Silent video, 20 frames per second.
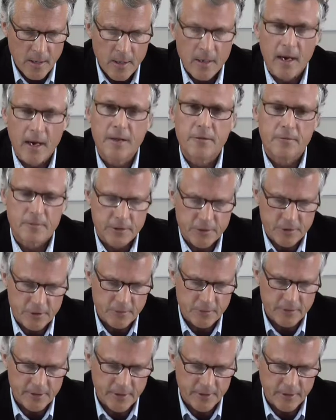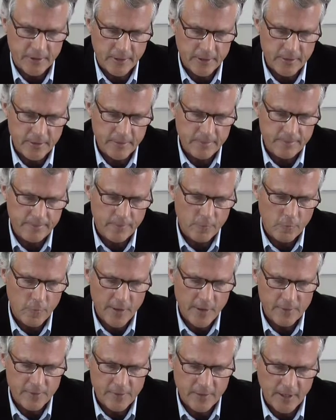Other issues include
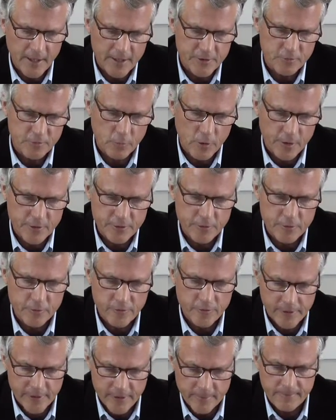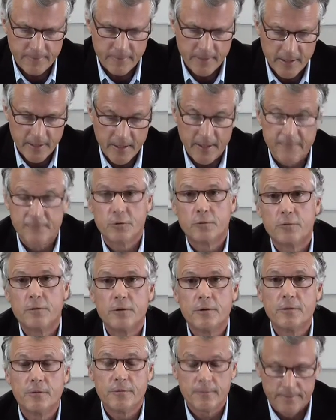whether the alleged wrongdoing, if
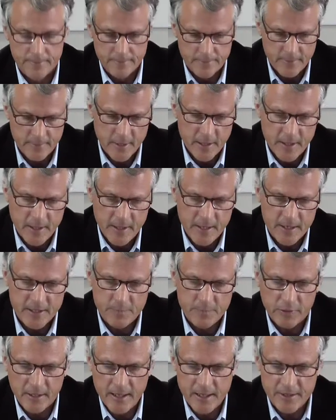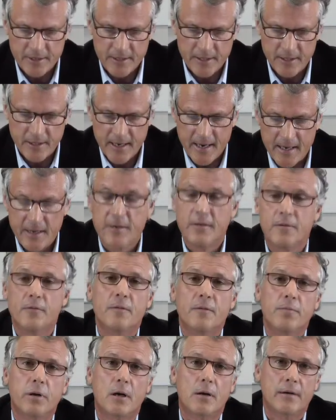true, is placing any
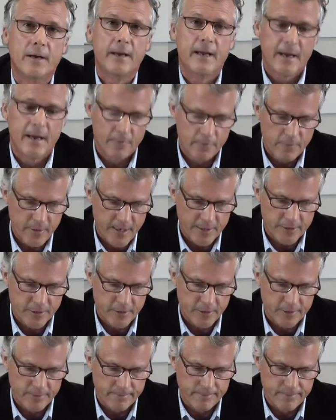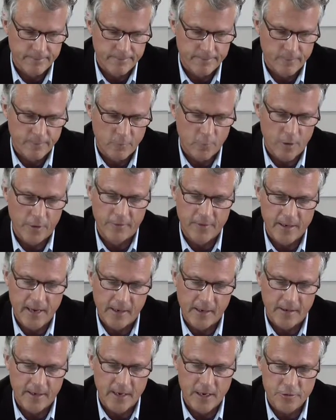third party at risk, whether the
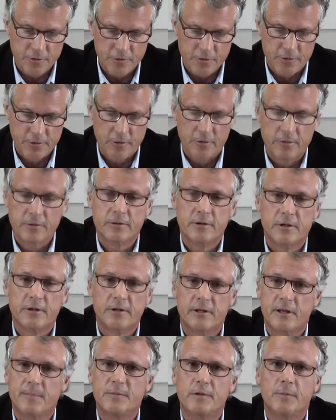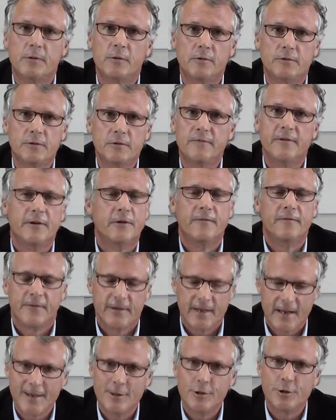allegations are susceptible to
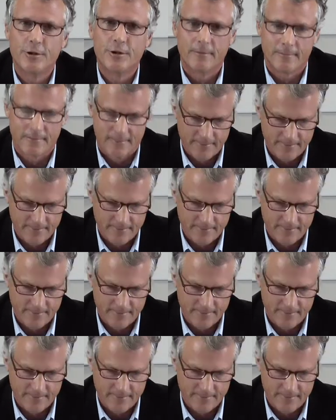verification,